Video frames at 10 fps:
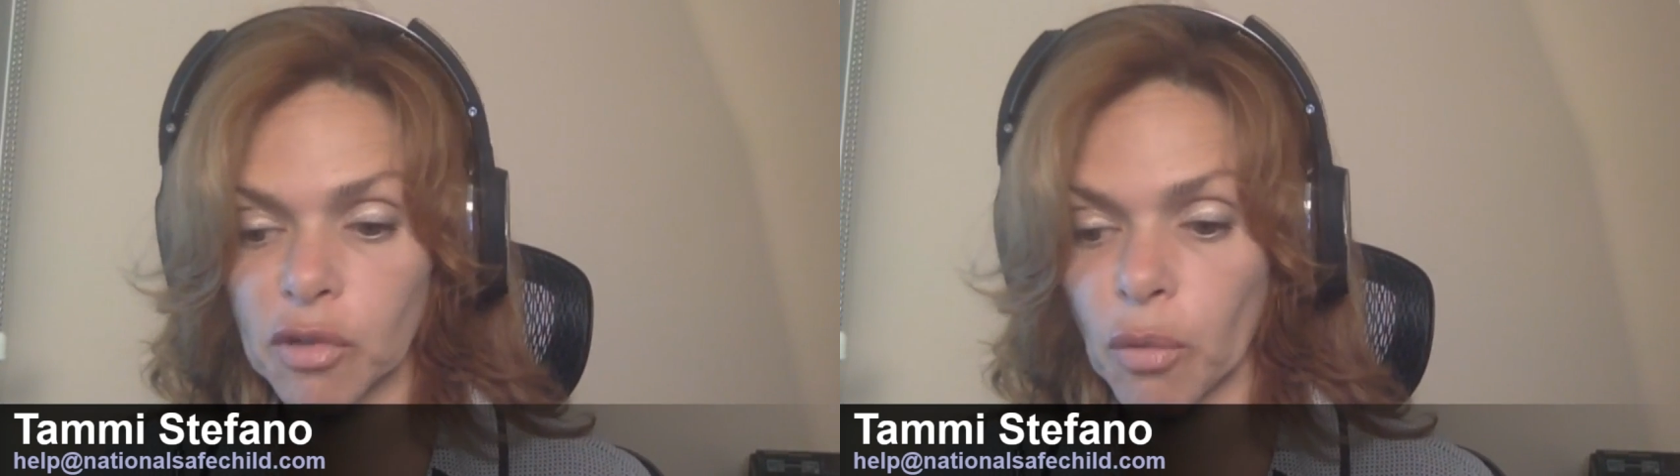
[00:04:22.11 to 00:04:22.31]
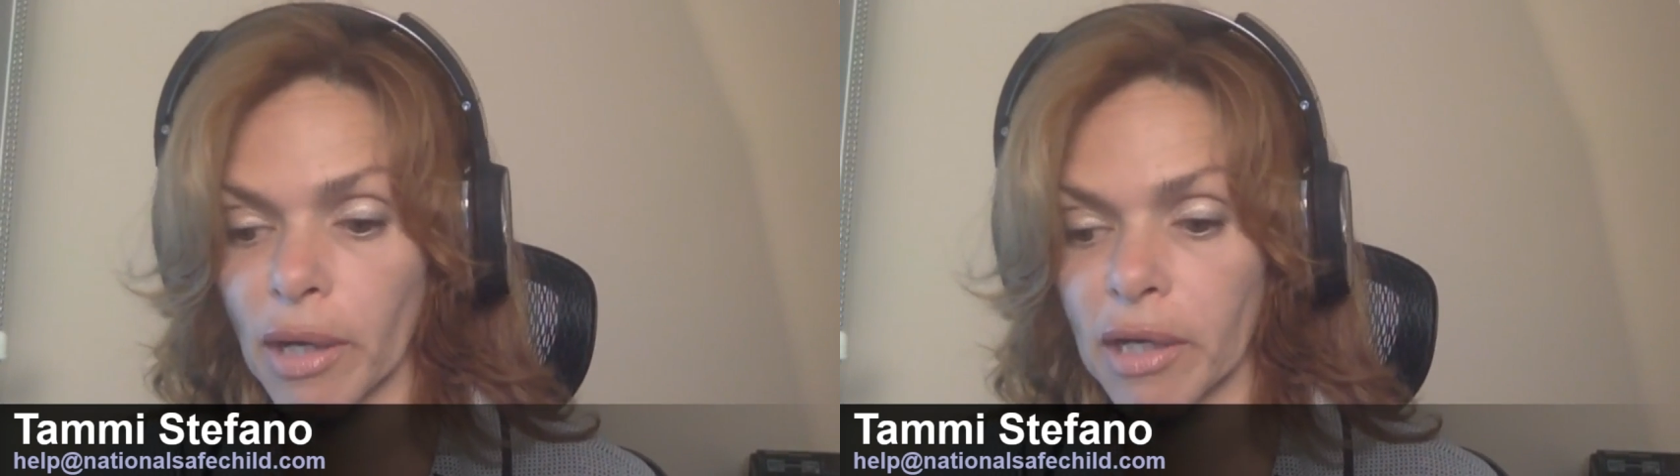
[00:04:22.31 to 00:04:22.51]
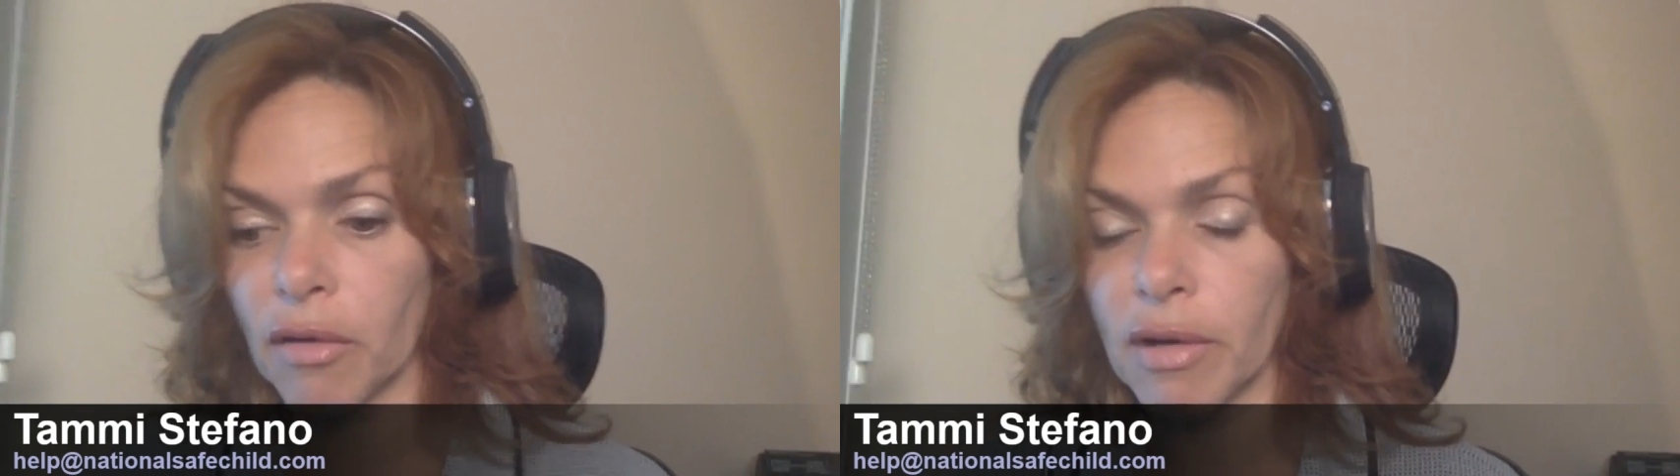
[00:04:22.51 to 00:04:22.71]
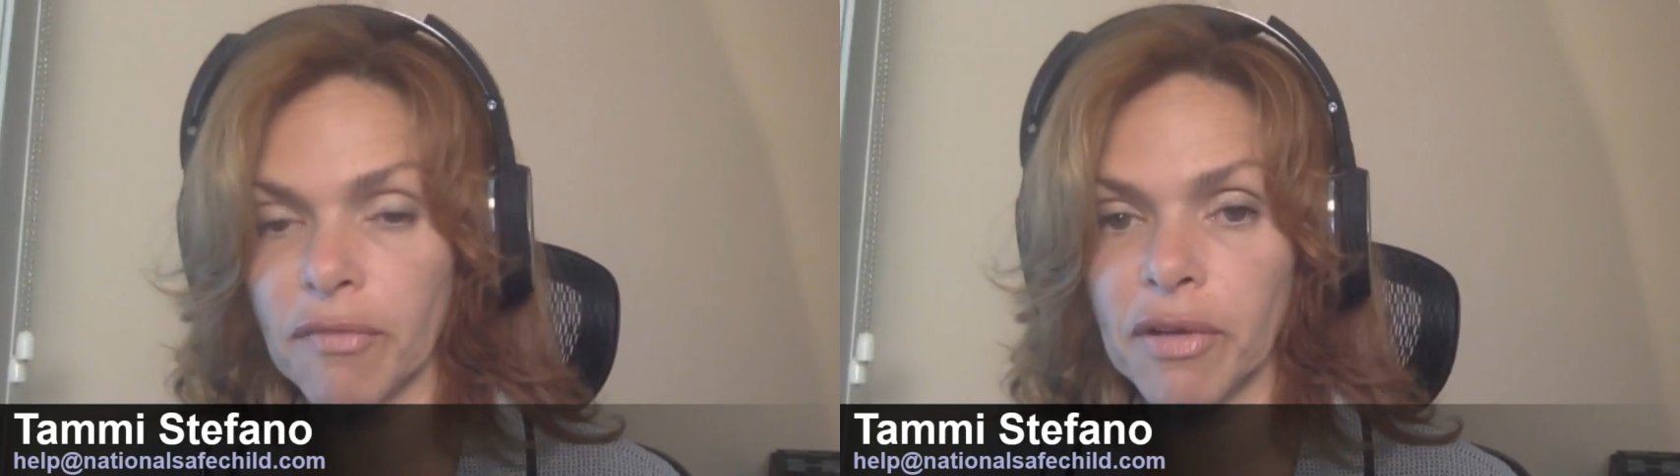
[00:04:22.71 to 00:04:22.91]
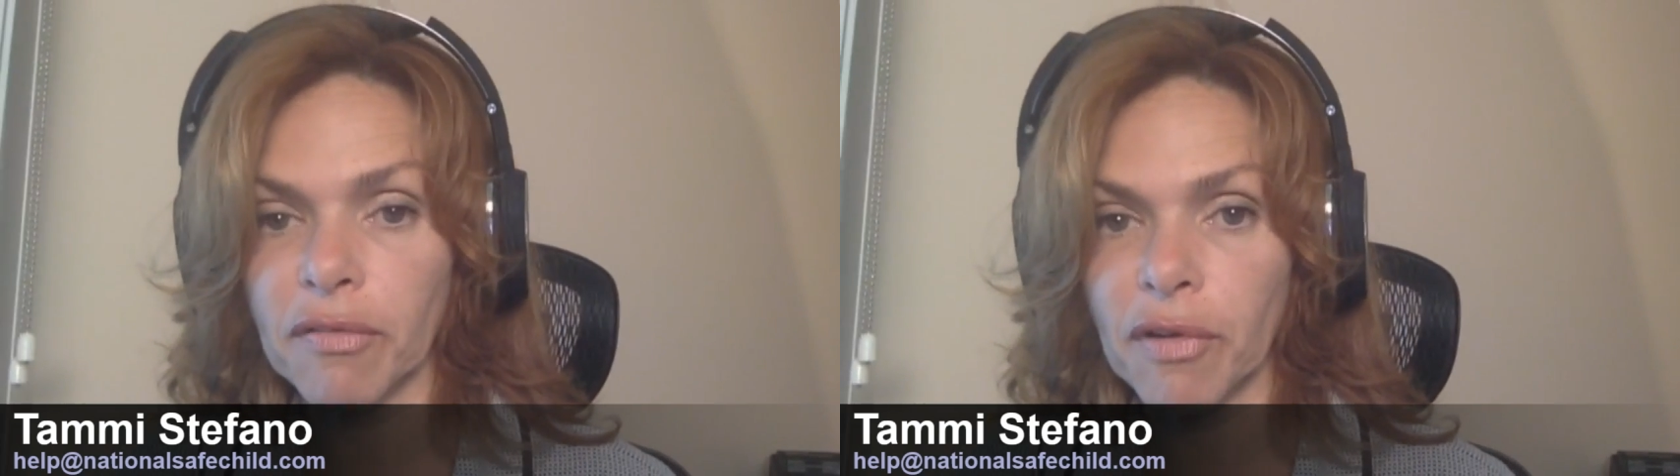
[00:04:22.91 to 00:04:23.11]
is quite
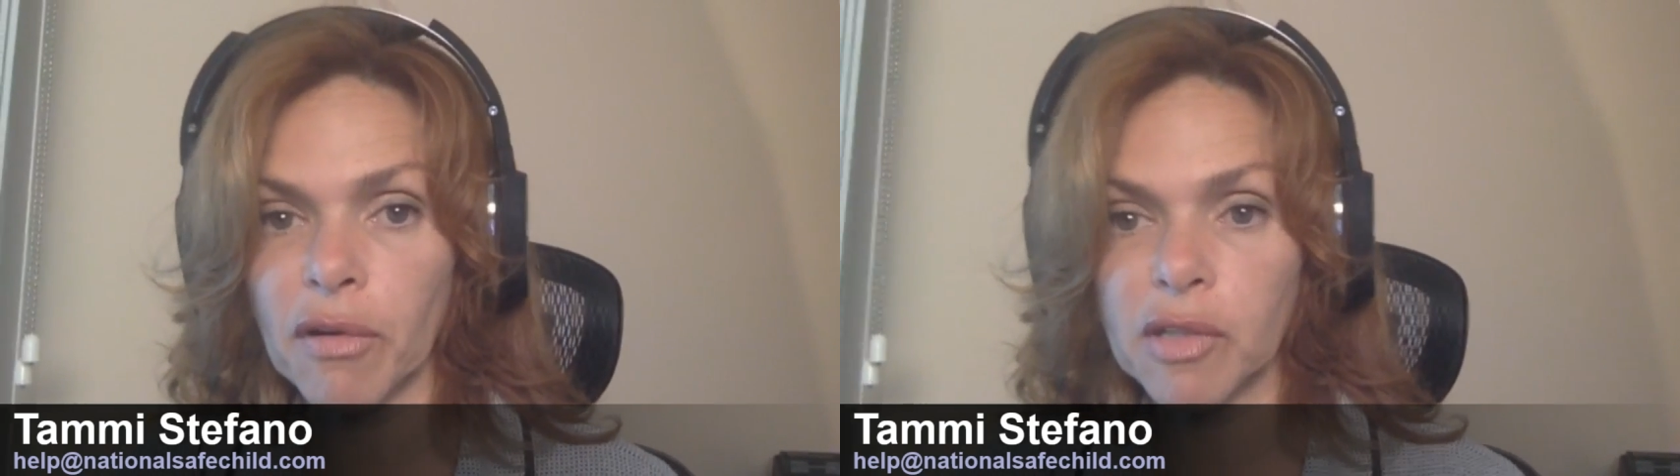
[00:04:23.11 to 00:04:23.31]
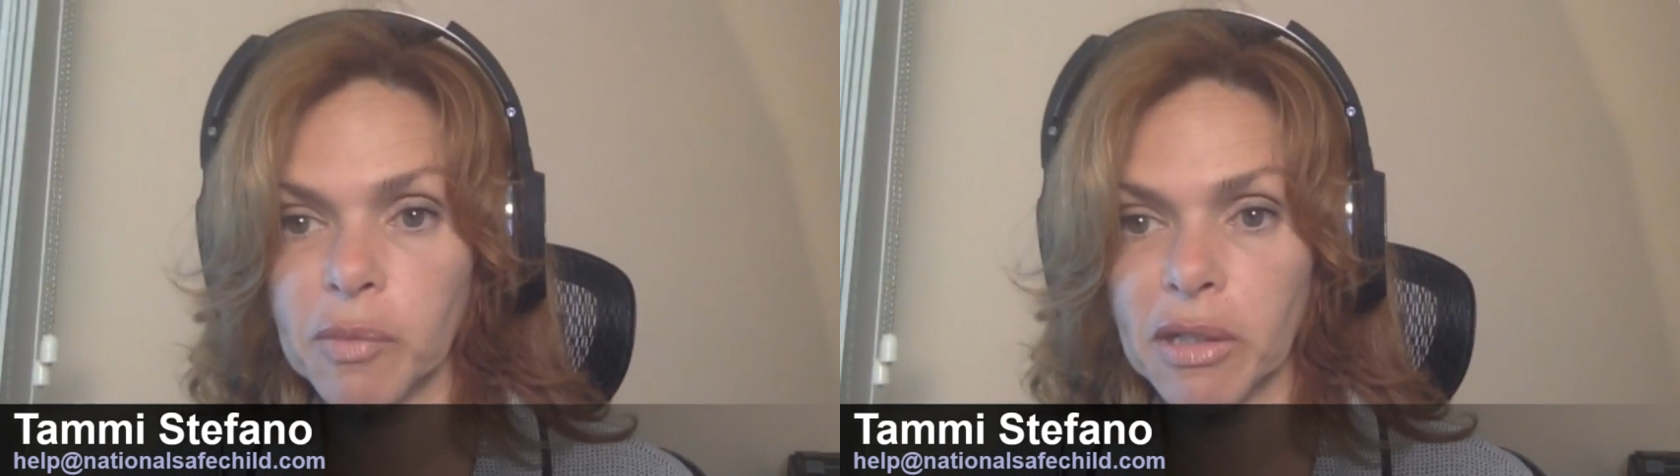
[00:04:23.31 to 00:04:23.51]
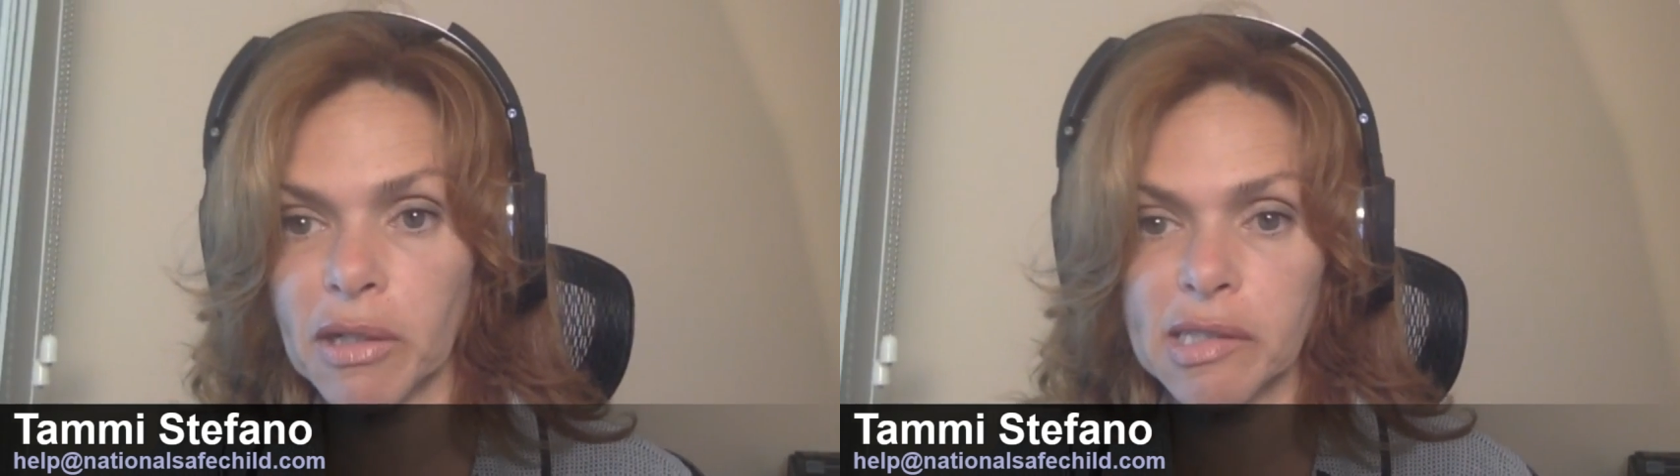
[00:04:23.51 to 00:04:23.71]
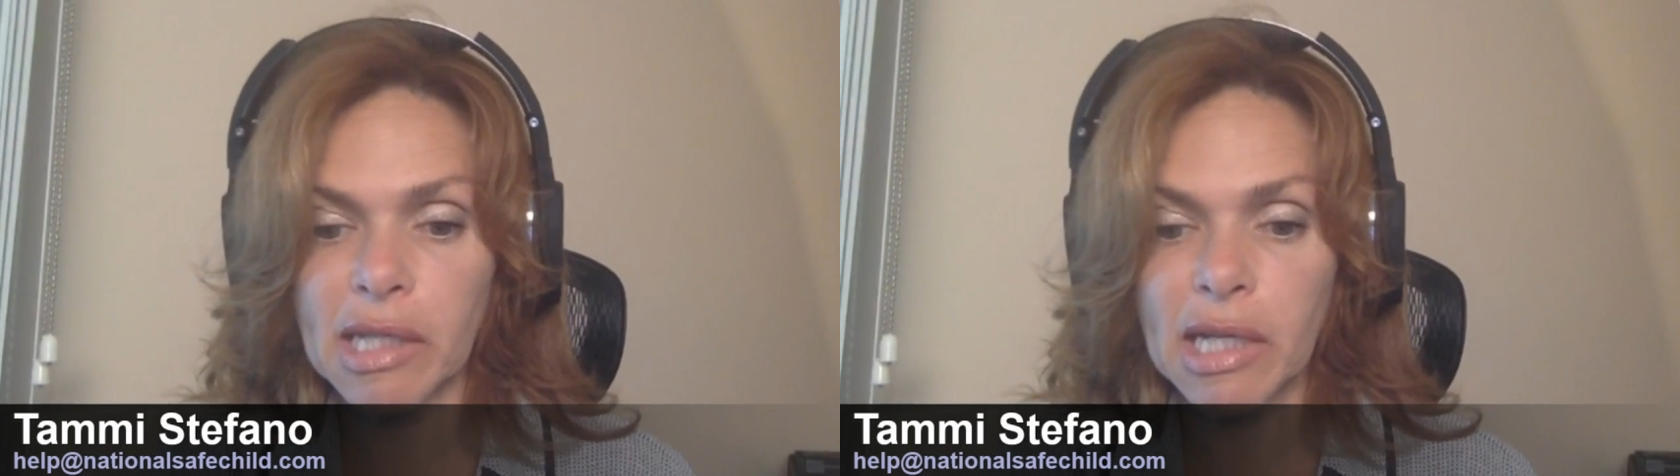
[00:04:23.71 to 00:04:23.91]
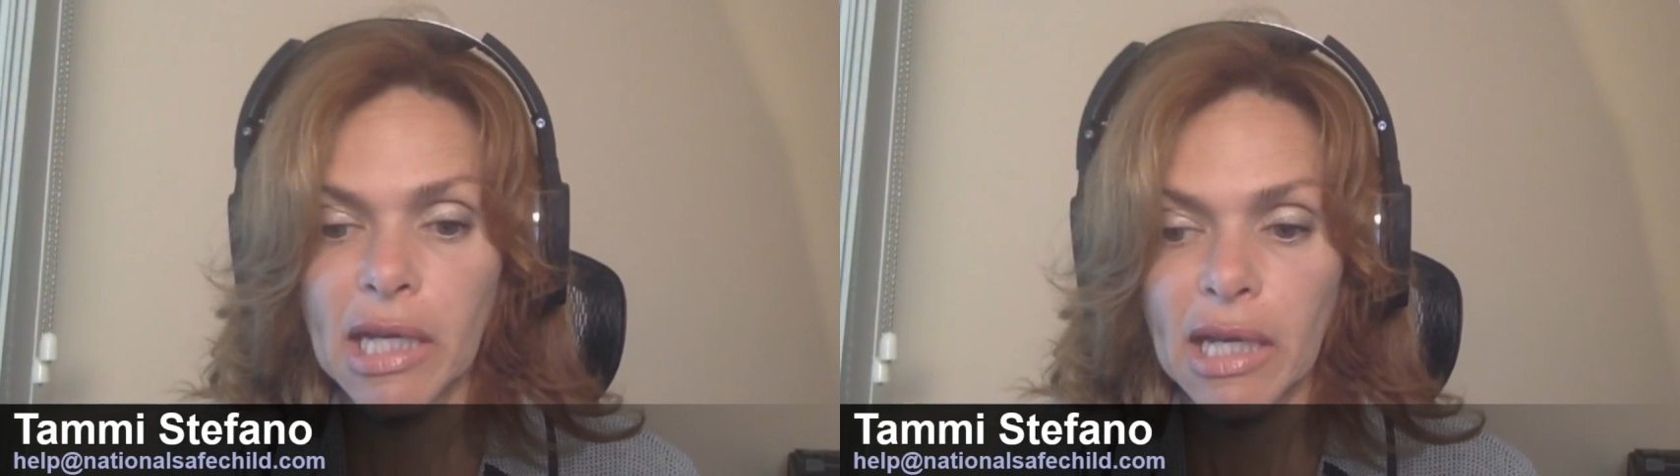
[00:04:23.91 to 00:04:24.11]
horrific, folks, because